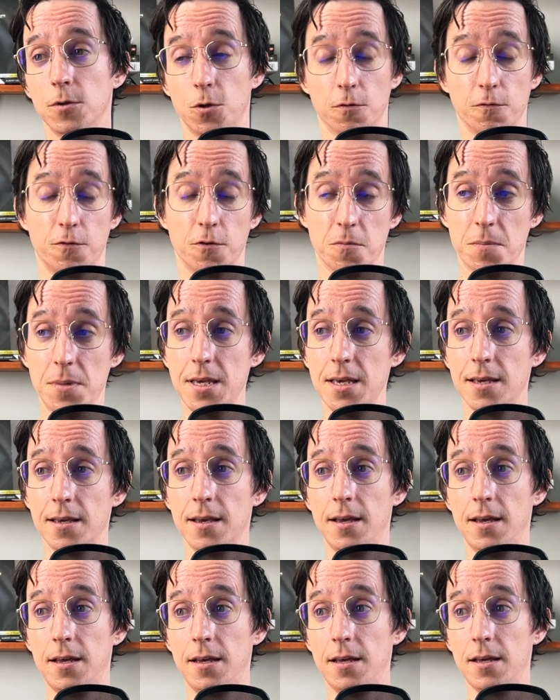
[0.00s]
For me,
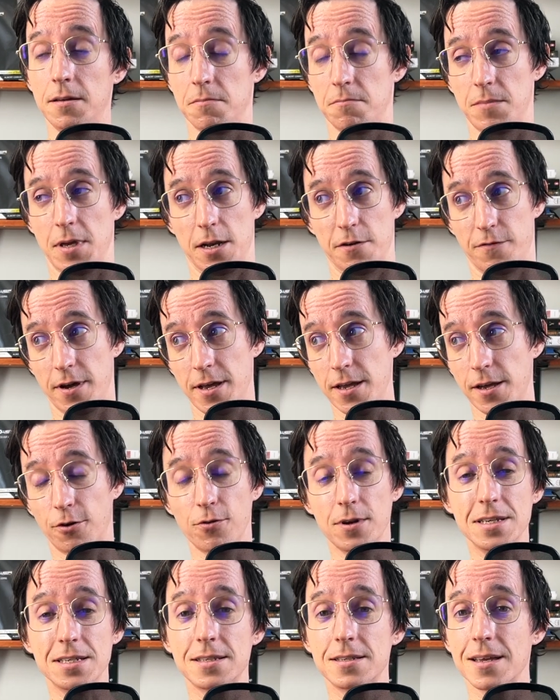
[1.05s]
man, if I
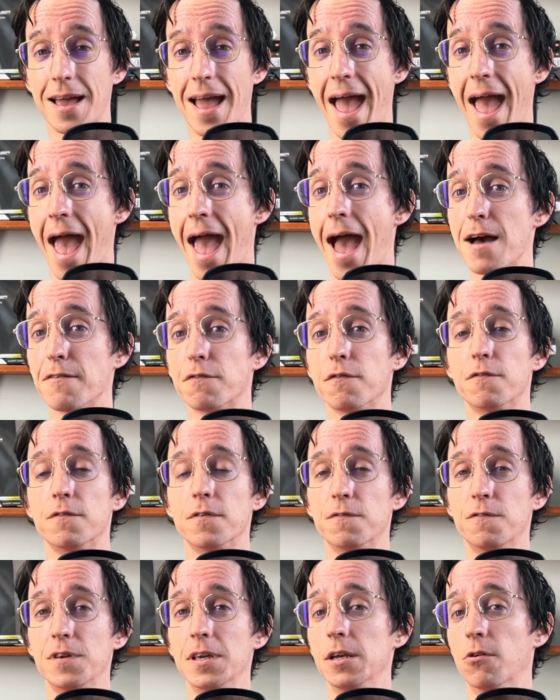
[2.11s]
increased half of a
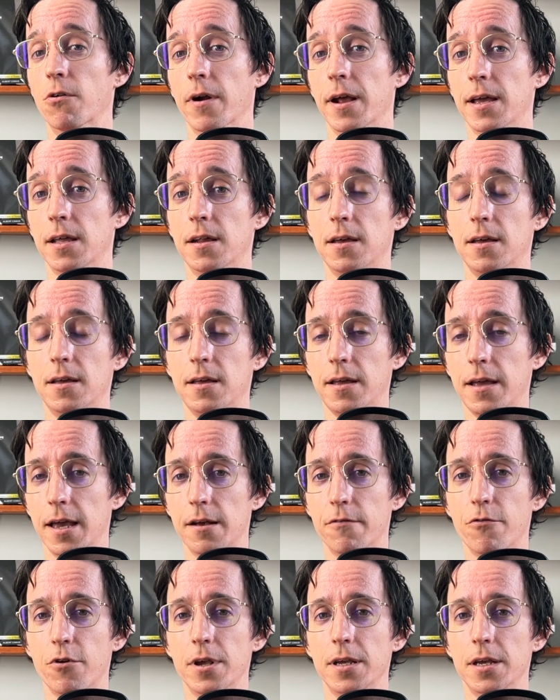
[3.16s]
V grade
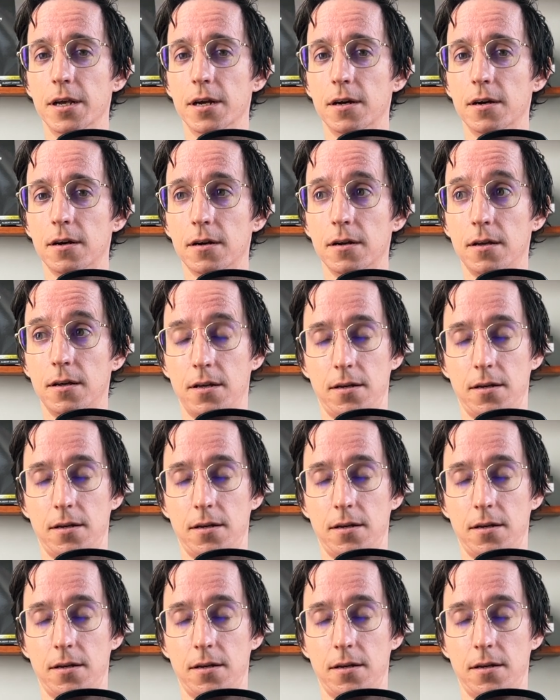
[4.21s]
every year,